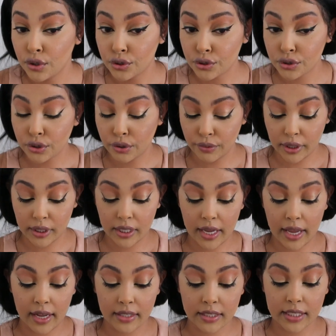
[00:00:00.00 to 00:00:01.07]
So we're gonna
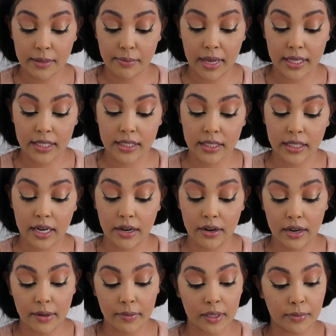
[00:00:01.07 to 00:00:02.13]
add some mascara.
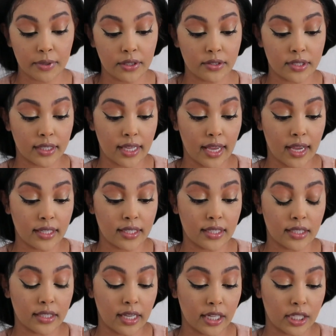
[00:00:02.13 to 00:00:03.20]
I'm gonna be using the
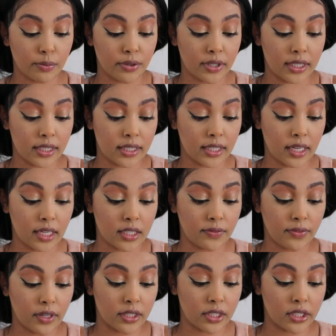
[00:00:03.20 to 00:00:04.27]
Essence Lash Princess
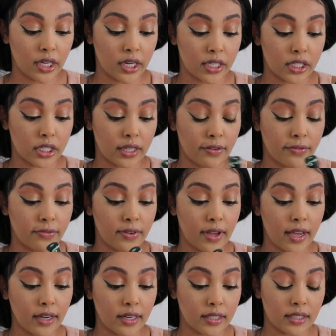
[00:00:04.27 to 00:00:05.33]
False Lash
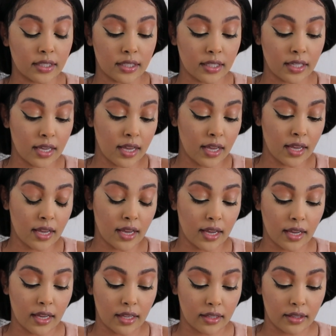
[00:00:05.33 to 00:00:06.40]
Effect,
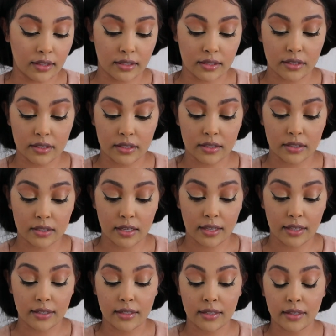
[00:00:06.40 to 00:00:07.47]
and this is
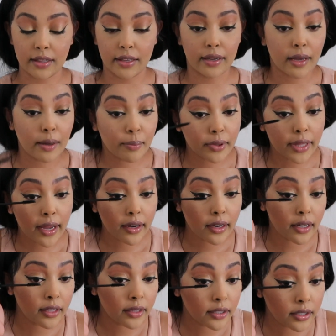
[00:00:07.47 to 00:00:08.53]
in like a black
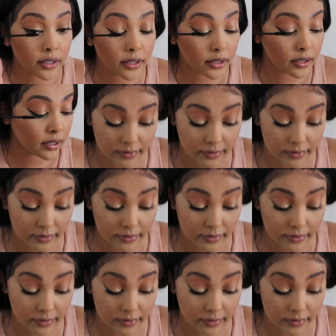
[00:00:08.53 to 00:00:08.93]
color.